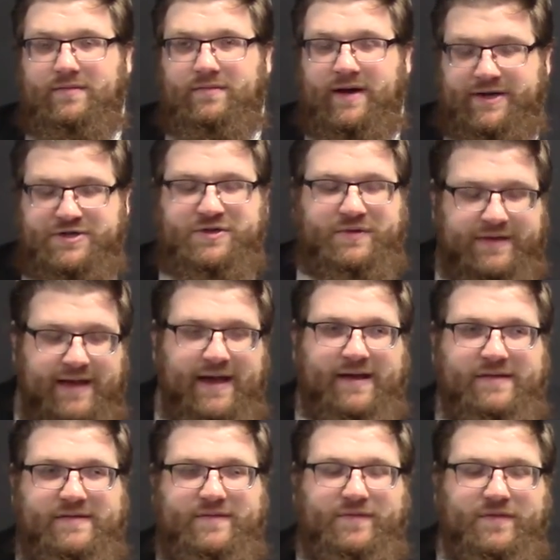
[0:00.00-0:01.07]
Rachel,
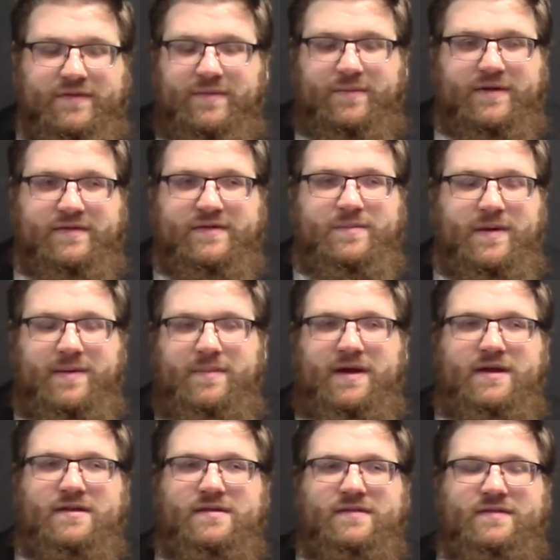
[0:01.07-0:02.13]
yes, for some reason my
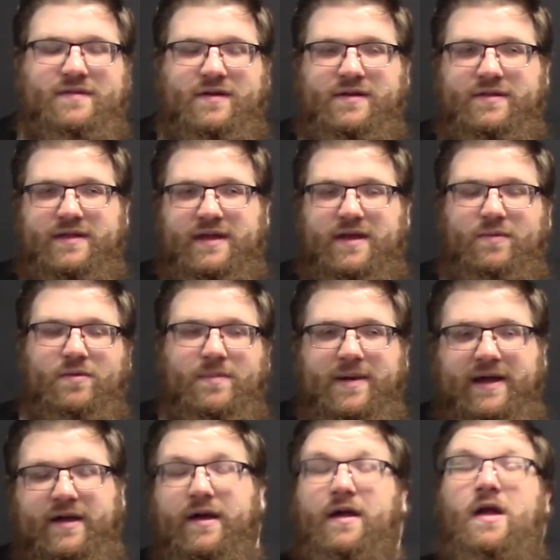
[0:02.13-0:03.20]
mind started thinking
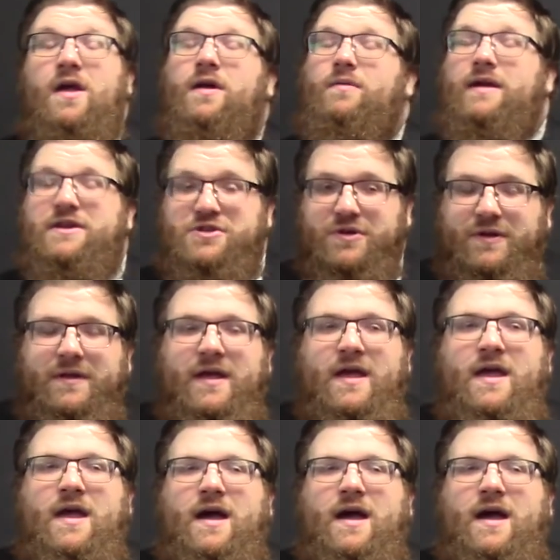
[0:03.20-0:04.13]
Rebecca. Rachel.